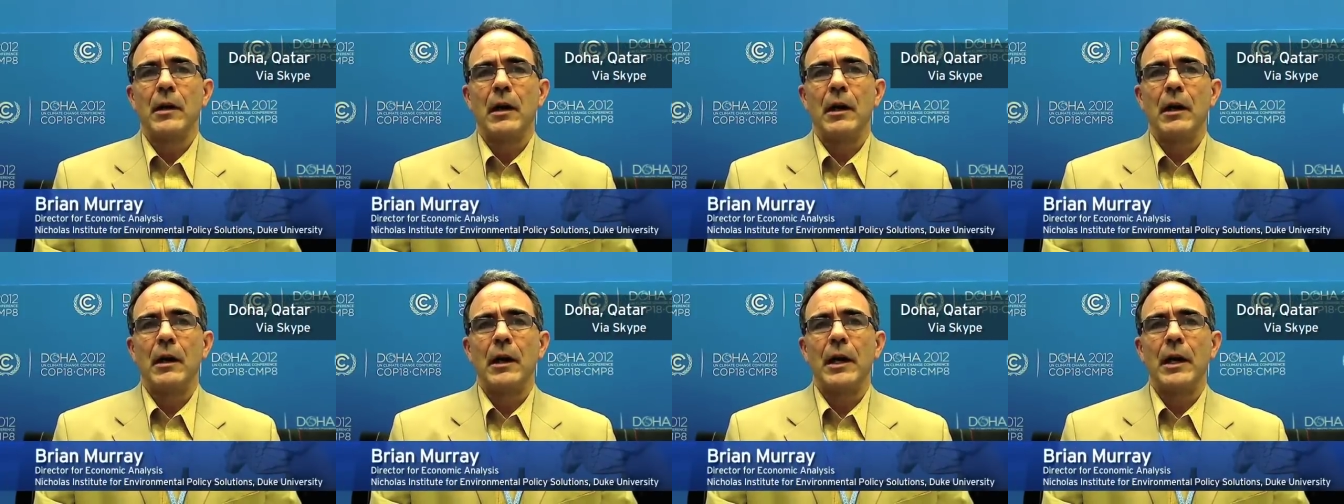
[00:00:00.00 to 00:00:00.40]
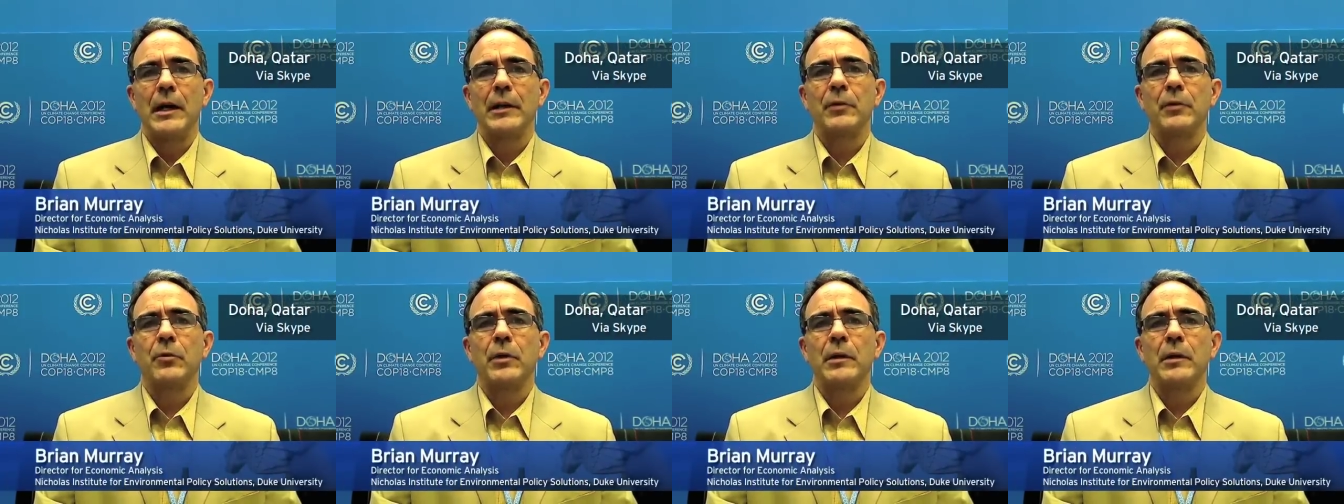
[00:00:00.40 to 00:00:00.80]
an
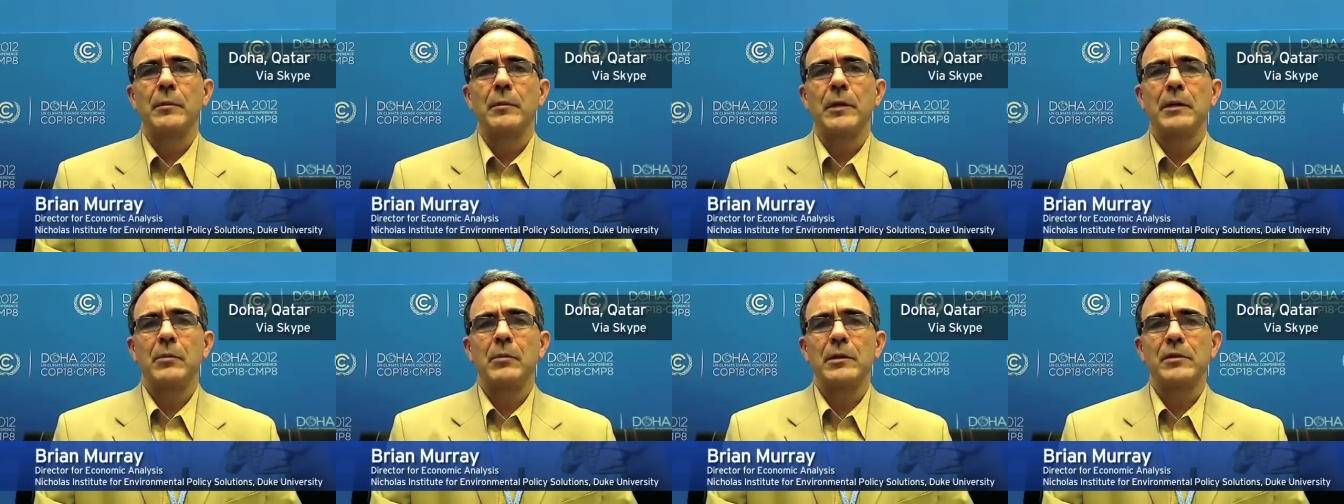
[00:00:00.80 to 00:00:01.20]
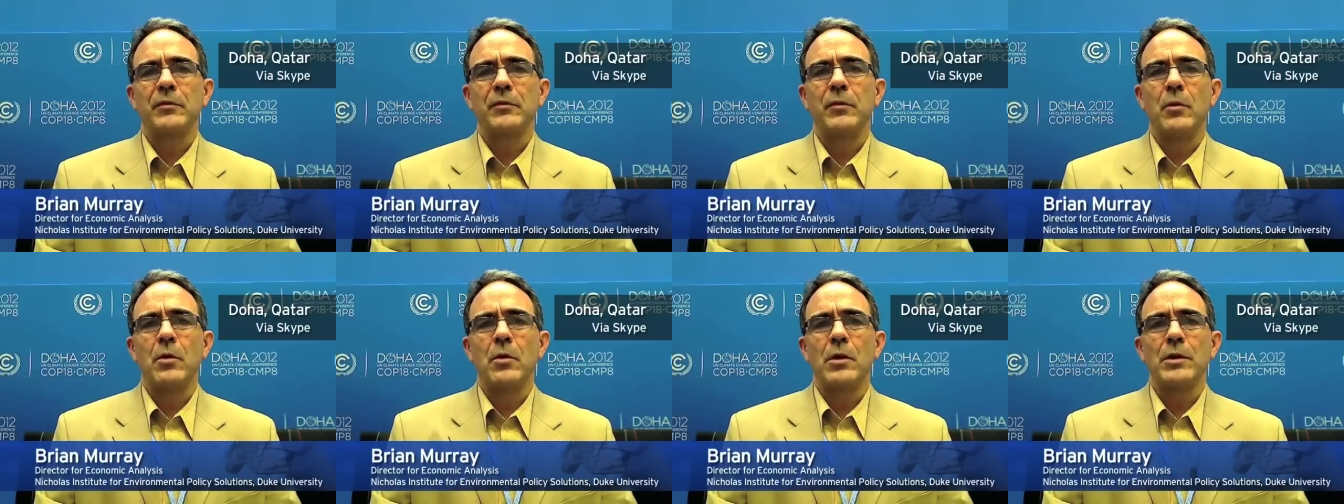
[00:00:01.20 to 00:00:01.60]
agreement was
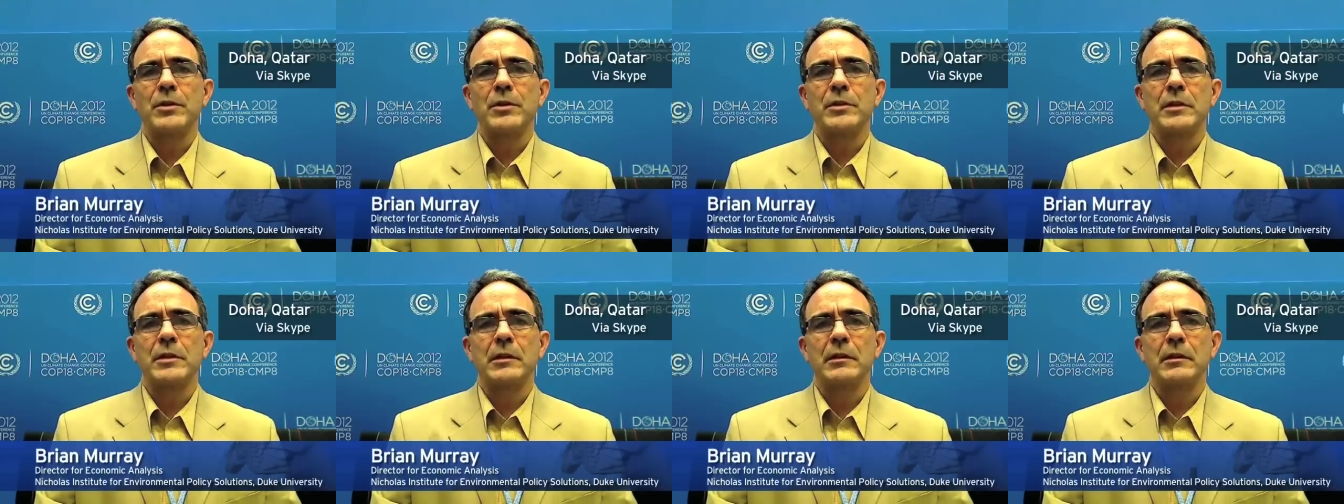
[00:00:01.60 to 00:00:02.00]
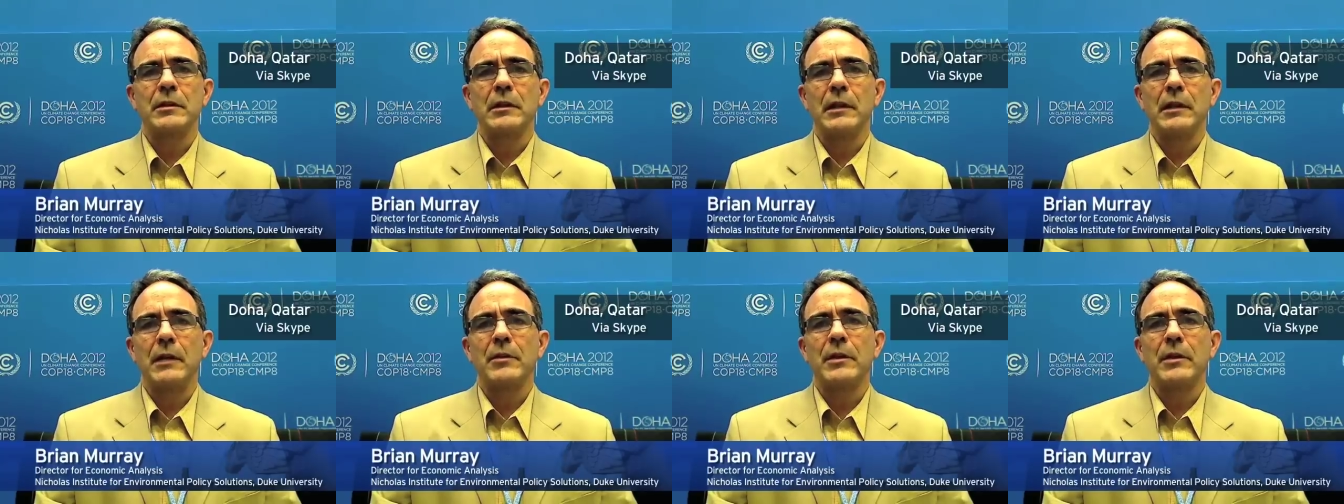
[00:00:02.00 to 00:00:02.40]
forged at the
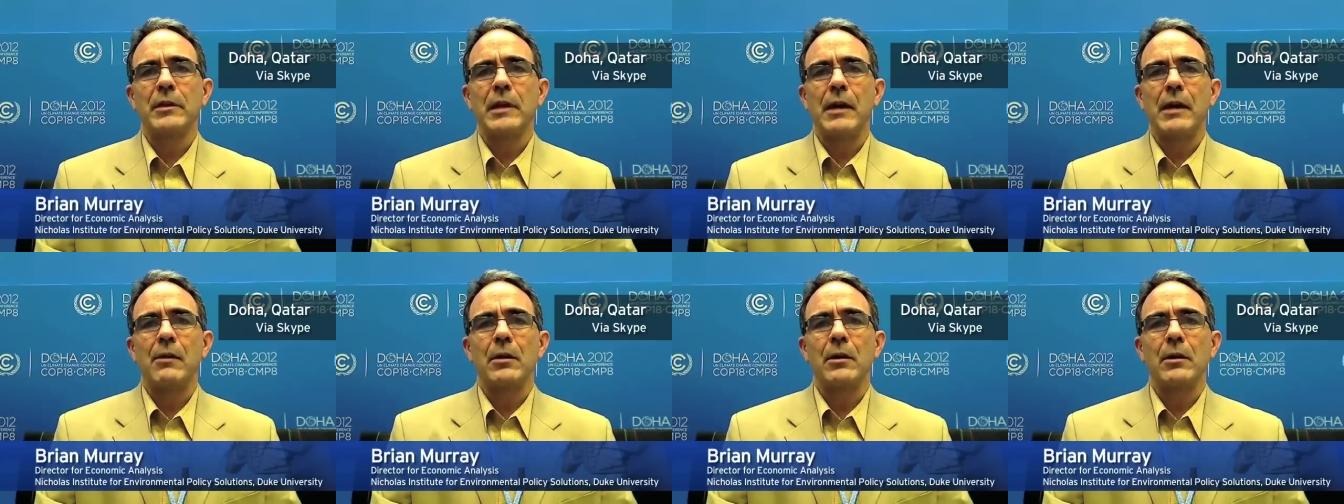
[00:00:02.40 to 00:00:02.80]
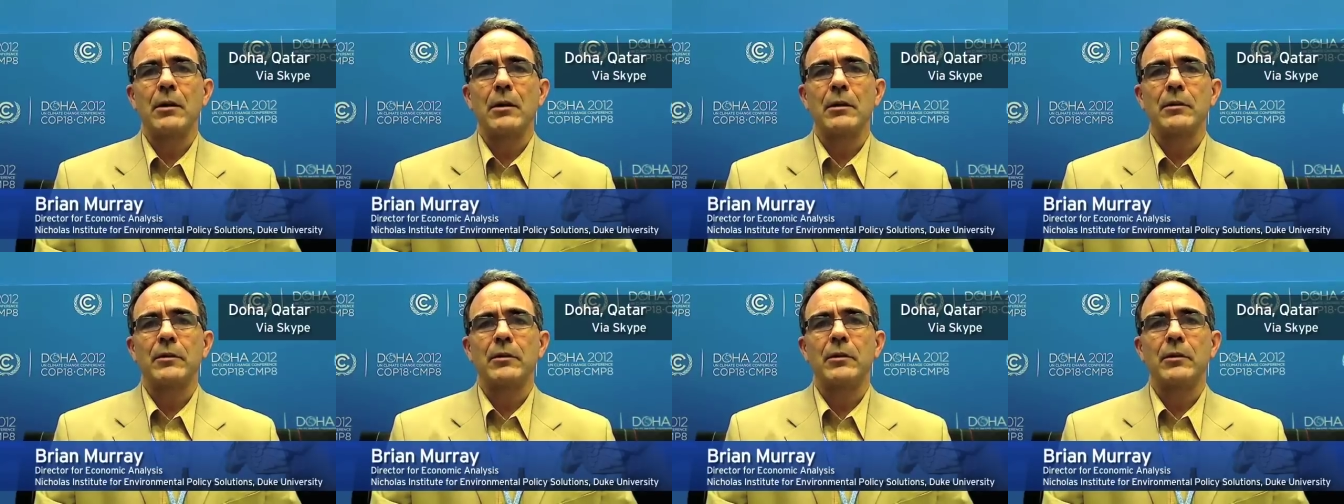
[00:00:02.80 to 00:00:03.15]
11th hour